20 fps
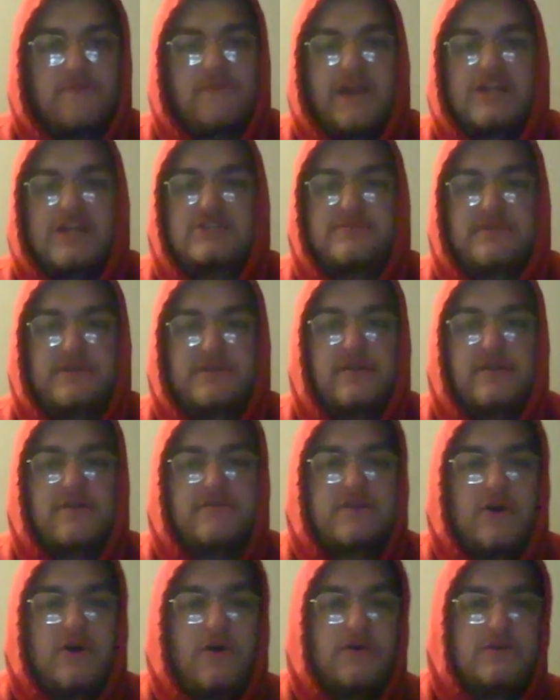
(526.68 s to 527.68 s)
freshman year
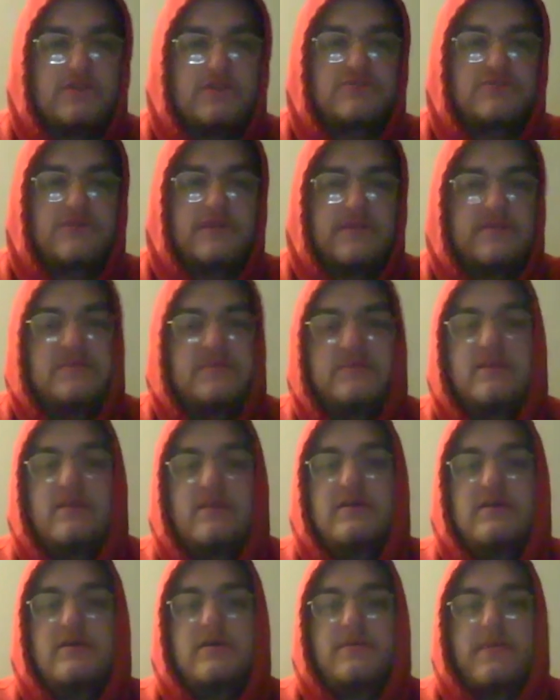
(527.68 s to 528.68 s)
of college, when
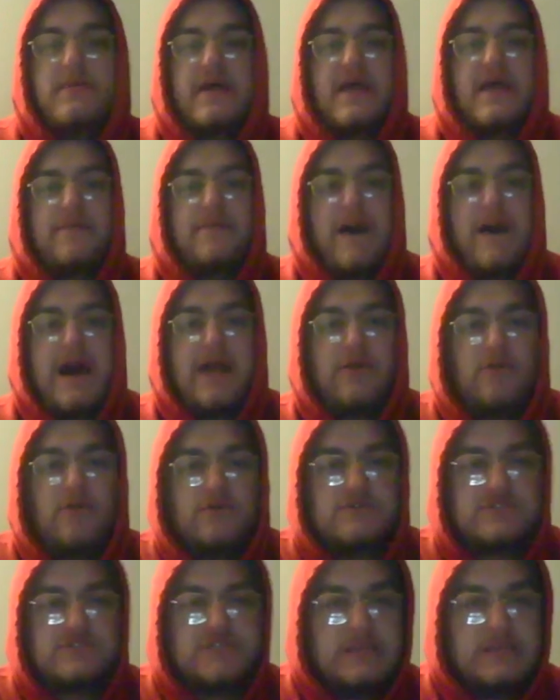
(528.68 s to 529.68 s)
they had Matt
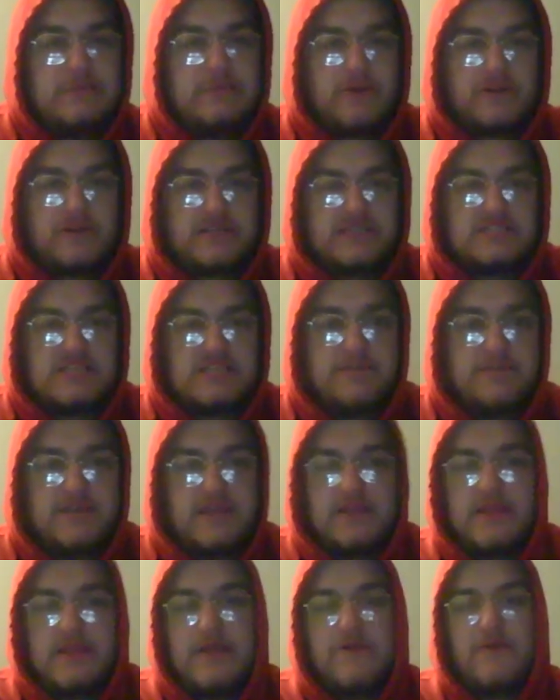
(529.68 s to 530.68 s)
Olson and Marcus
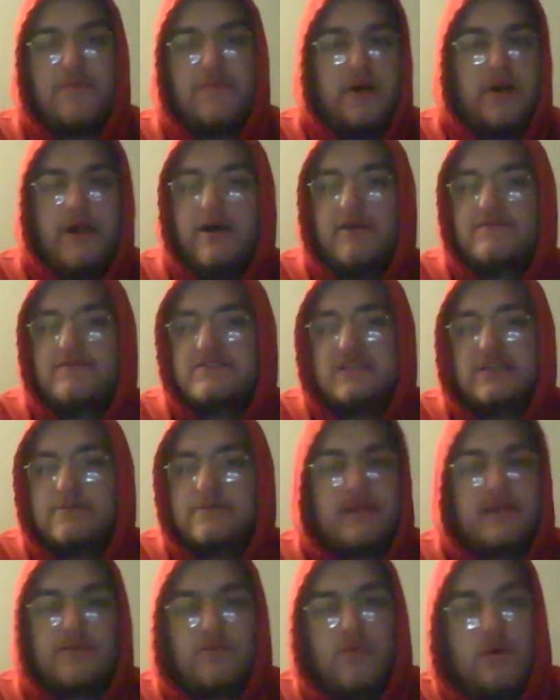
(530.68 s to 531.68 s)
Semien, they were a playoff
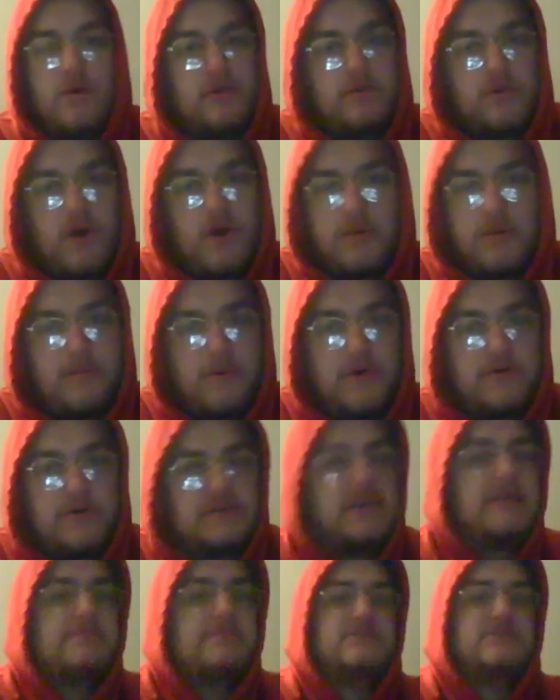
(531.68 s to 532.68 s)
team. They won a lot of ball
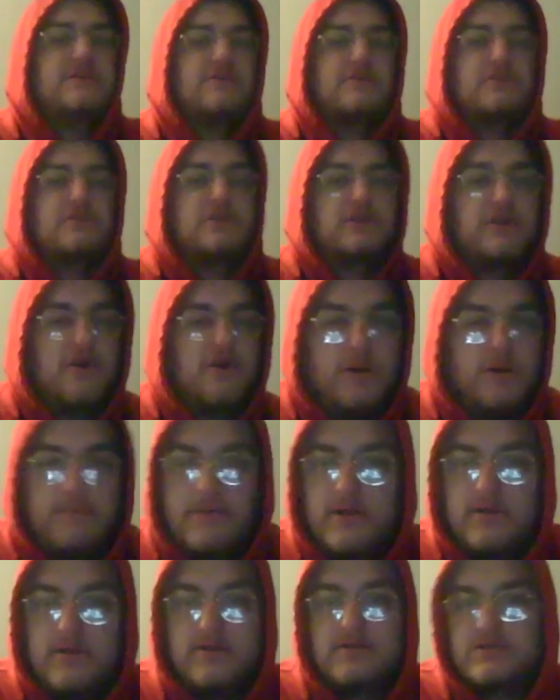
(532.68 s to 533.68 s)
games. They were a good
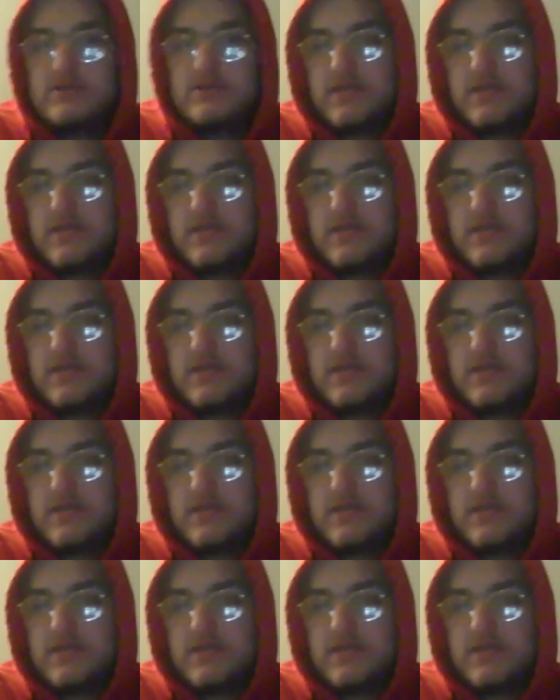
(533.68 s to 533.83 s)
club to